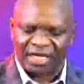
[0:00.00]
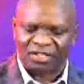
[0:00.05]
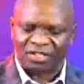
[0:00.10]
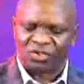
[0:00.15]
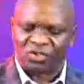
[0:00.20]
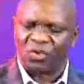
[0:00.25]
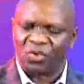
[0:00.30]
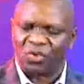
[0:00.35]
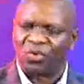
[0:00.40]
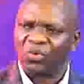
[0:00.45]

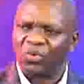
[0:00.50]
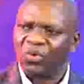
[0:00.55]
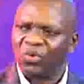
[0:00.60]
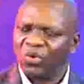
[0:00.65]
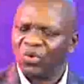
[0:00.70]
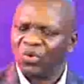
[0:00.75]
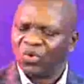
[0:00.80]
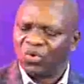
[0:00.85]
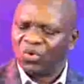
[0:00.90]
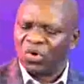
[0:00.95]
So
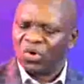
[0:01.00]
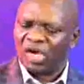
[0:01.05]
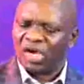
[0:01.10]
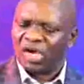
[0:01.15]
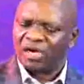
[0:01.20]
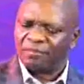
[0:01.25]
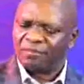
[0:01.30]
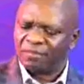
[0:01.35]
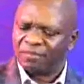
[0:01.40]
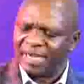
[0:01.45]

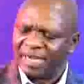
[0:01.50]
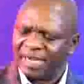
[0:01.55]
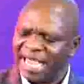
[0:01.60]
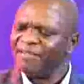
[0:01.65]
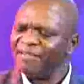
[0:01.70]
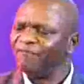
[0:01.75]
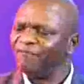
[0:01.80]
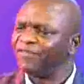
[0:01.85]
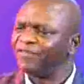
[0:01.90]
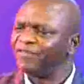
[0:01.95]

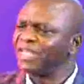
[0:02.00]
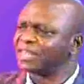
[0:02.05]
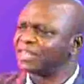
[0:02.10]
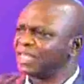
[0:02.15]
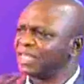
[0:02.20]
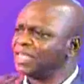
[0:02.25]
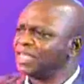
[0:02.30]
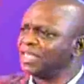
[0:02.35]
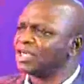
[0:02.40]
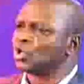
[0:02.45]

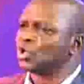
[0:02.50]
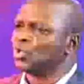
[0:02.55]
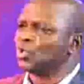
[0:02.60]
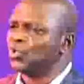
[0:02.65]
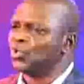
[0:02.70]
everything good